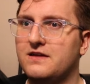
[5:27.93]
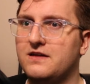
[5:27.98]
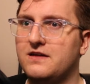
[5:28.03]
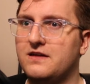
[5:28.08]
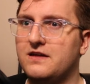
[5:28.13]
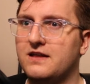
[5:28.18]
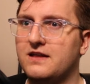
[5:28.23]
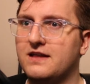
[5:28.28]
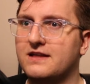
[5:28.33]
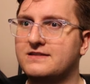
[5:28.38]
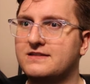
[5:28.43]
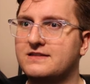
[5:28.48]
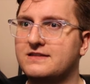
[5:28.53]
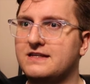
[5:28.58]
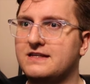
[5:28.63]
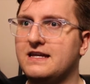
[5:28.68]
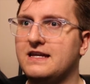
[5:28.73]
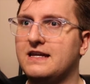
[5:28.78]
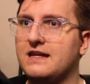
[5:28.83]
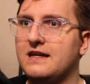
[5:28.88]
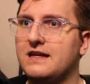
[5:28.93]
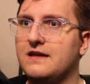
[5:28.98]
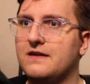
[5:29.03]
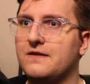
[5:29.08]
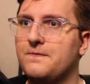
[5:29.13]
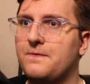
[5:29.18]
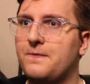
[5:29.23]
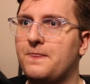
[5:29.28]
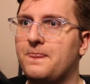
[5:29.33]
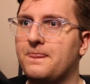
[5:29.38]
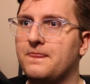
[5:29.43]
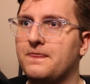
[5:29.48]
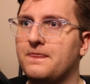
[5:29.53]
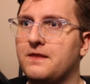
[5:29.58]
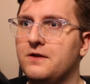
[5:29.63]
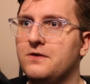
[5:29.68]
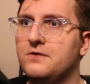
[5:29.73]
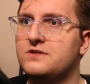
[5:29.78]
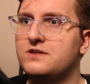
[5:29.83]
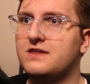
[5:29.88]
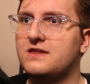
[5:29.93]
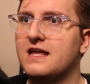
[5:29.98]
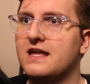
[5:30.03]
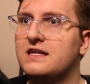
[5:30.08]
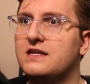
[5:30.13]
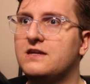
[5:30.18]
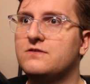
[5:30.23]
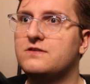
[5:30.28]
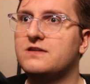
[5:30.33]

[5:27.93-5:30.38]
Let's see. Huge thank you